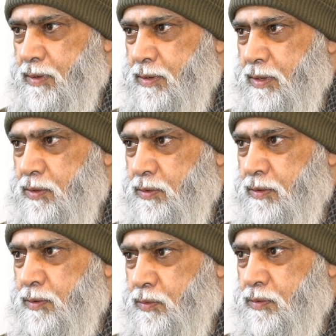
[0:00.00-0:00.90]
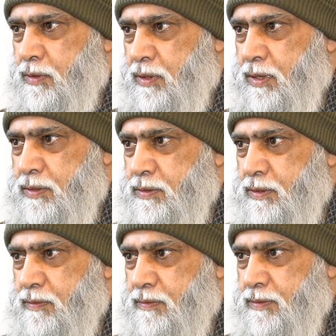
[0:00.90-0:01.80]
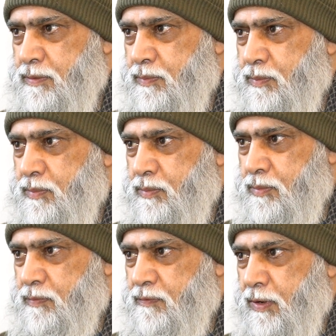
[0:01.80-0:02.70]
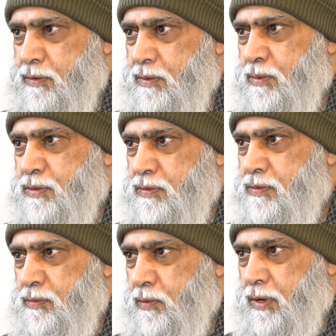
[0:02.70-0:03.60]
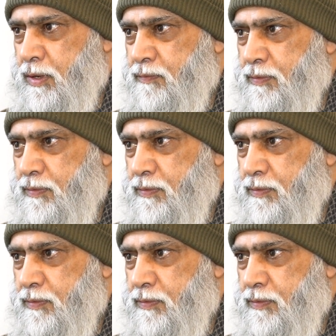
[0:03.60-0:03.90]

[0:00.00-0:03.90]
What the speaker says: that you can utilize and find the roses in your life.